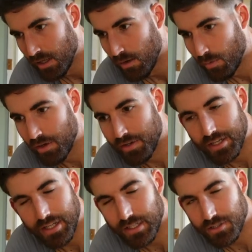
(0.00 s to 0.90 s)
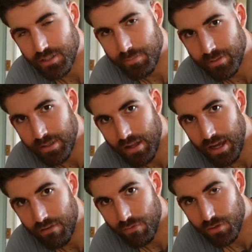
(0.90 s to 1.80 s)
We don't need to get too deep into
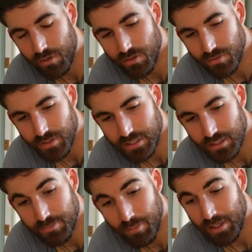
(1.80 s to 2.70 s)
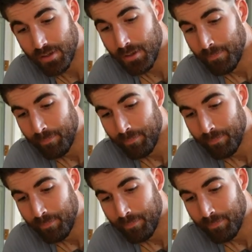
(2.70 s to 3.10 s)
that for gross reasons, but